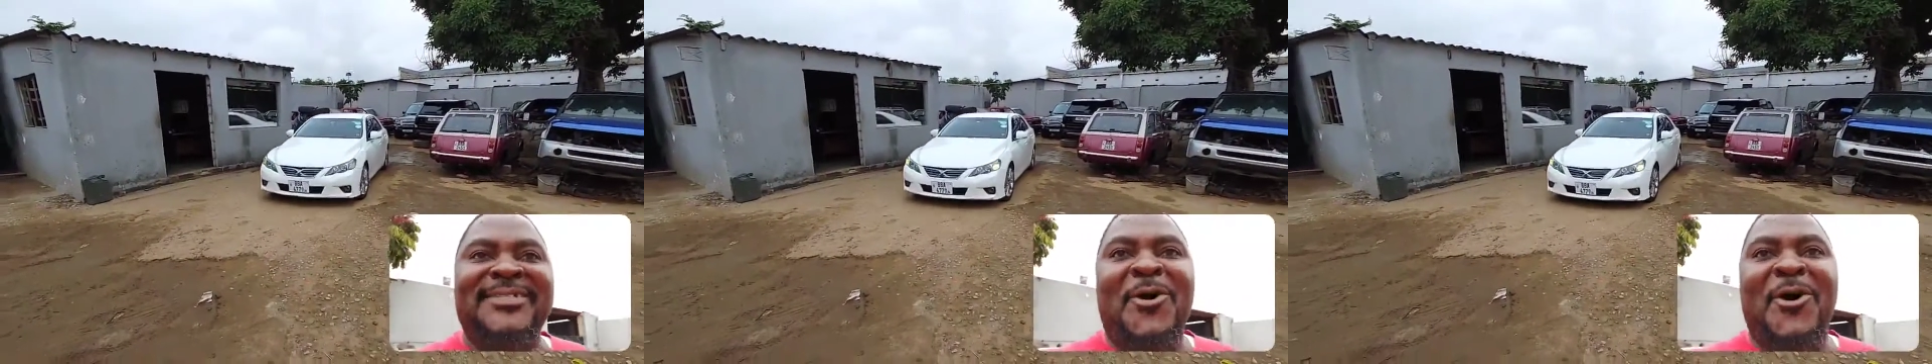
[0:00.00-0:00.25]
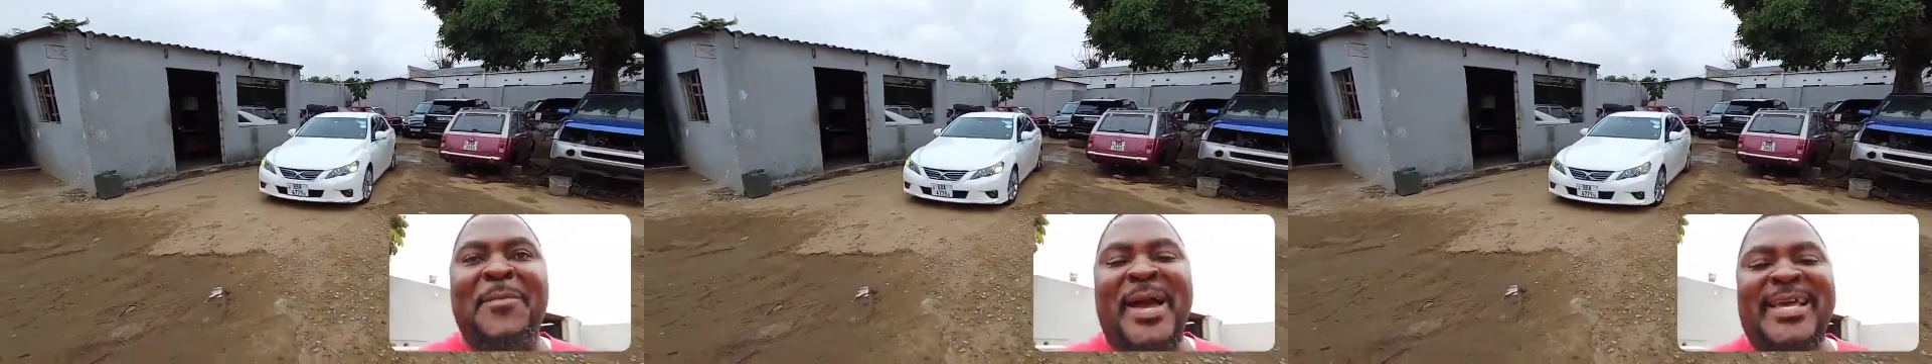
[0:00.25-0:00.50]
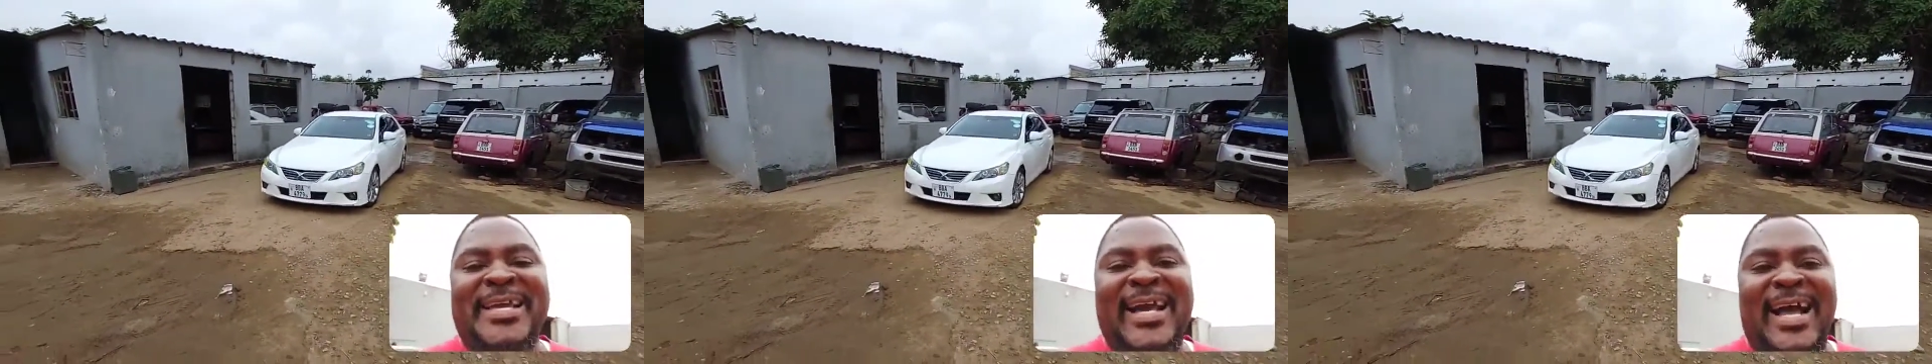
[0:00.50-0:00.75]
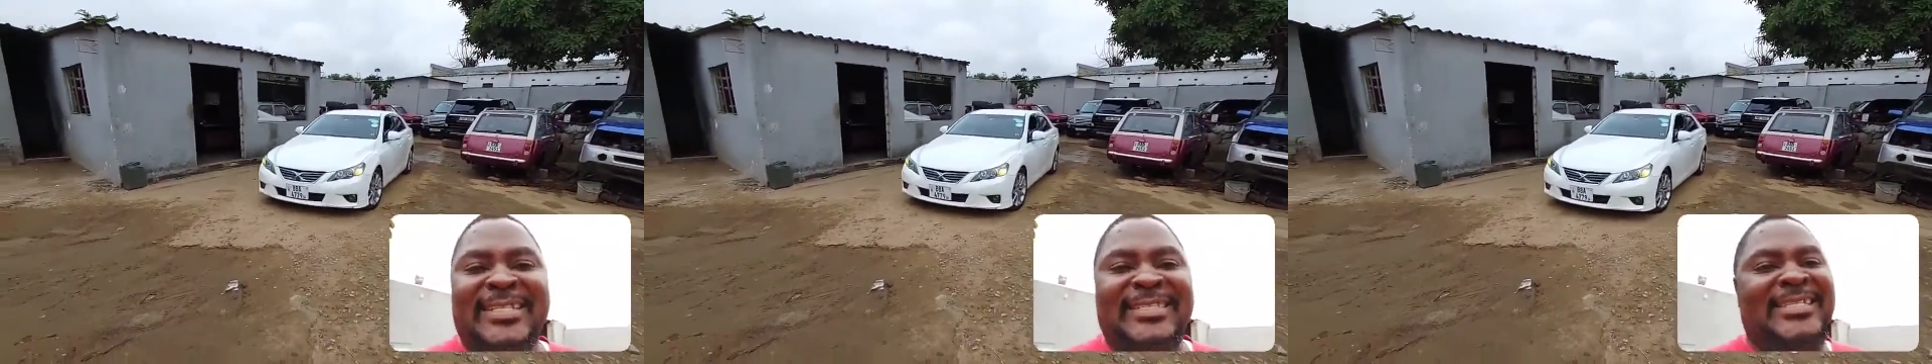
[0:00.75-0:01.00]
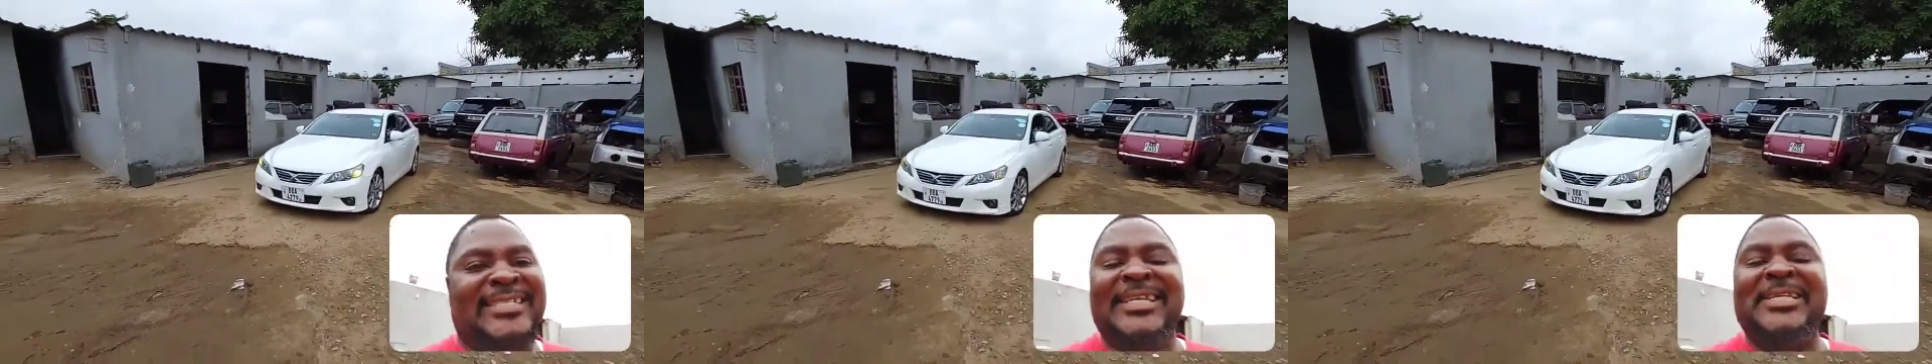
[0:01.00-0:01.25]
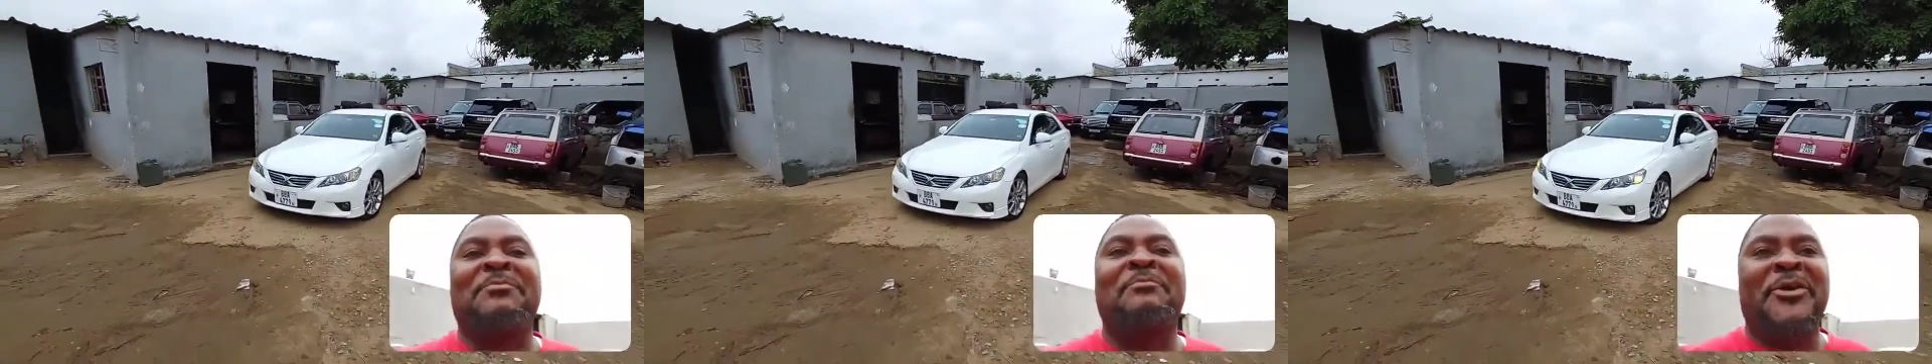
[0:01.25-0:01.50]
Oh my God, this
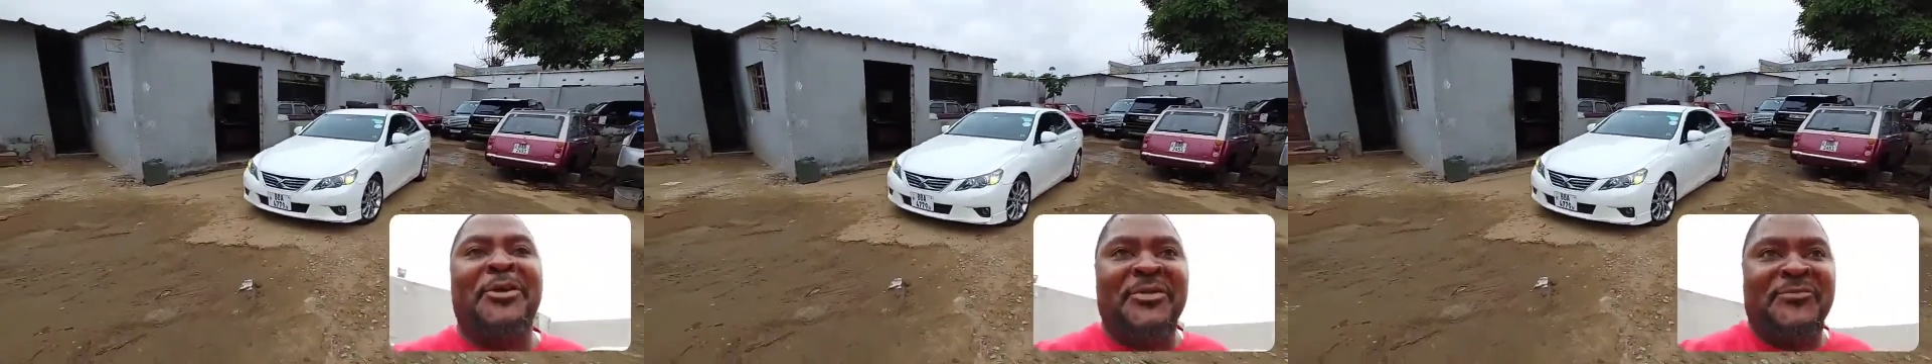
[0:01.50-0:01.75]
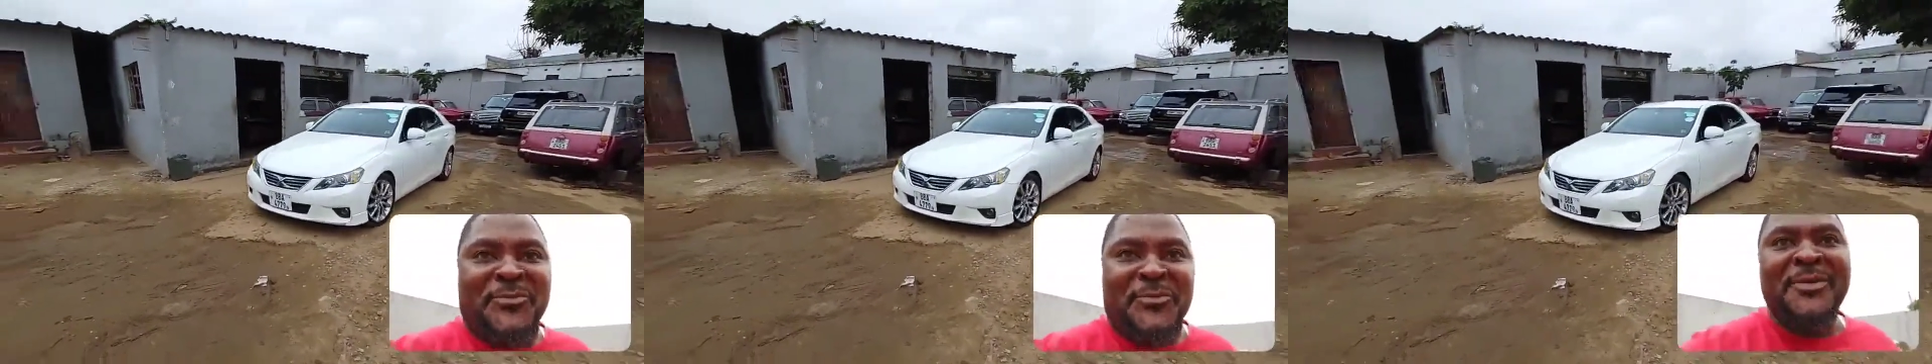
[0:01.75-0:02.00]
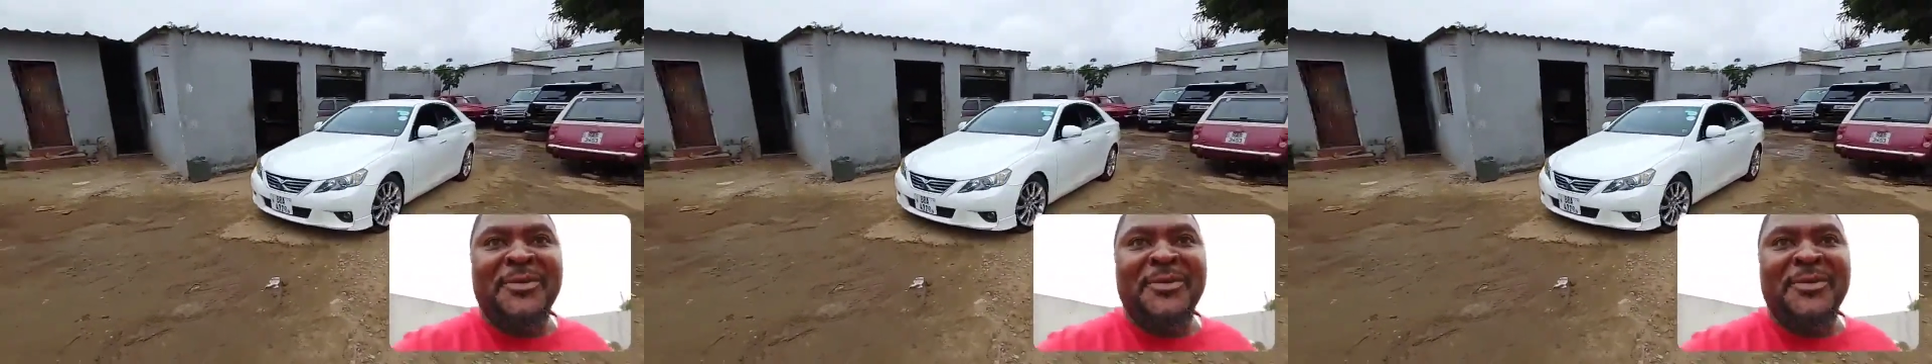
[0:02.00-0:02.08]
is beautiful.